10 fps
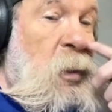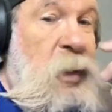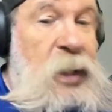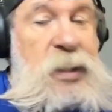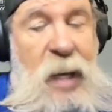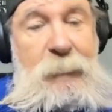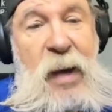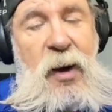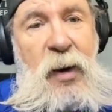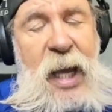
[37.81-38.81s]
He's gotten
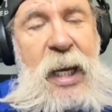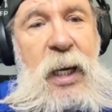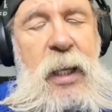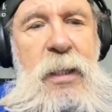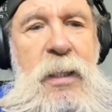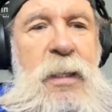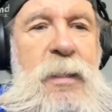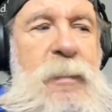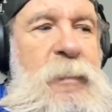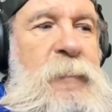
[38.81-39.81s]
better lately,
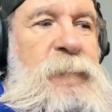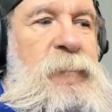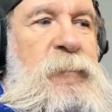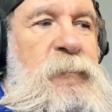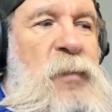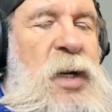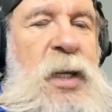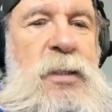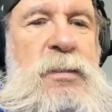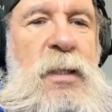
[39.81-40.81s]
but
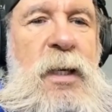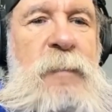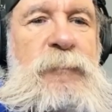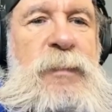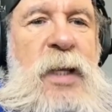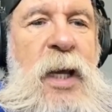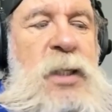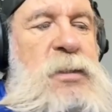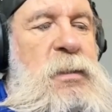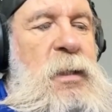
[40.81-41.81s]
he's
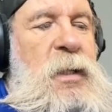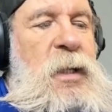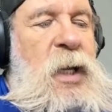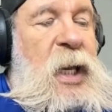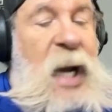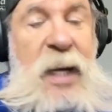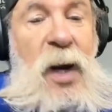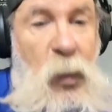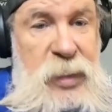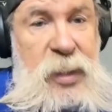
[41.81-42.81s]
and I
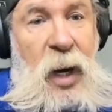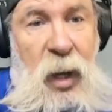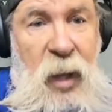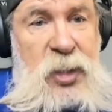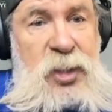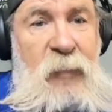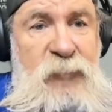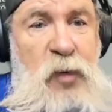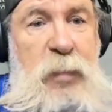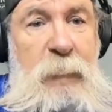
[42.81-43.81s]
know he's got a lot of stuff
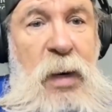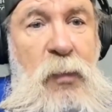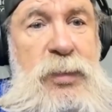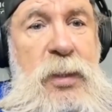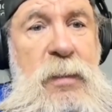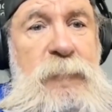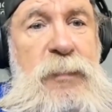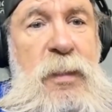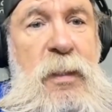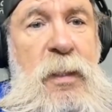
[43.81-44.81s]
to promote,
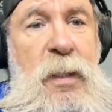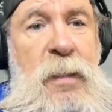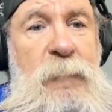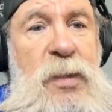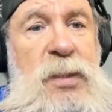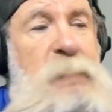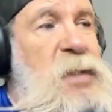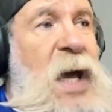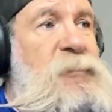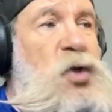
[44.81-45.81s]
but
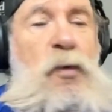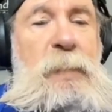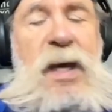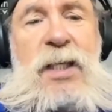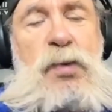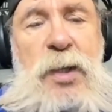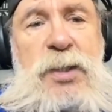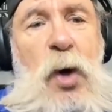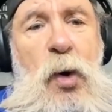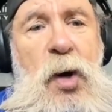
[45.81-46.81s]
sometimes you miss what's
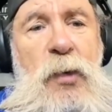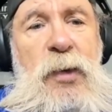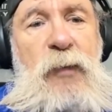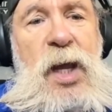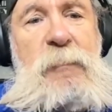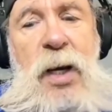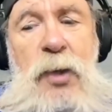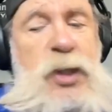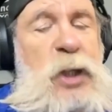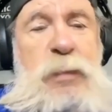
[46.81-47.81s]
going on in the ring because
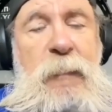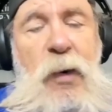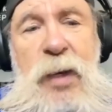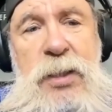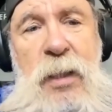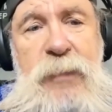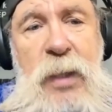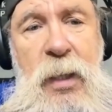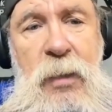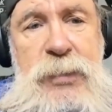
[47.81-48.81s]
he's promoting something
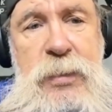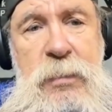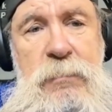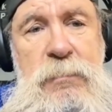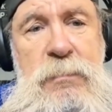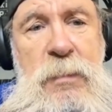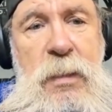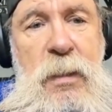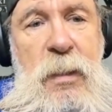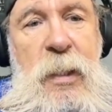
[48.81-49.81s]
else.
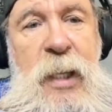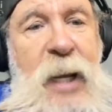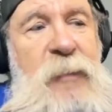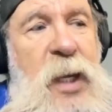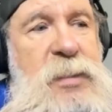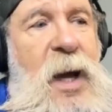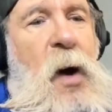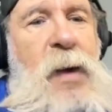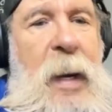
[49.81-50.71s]
And they talk.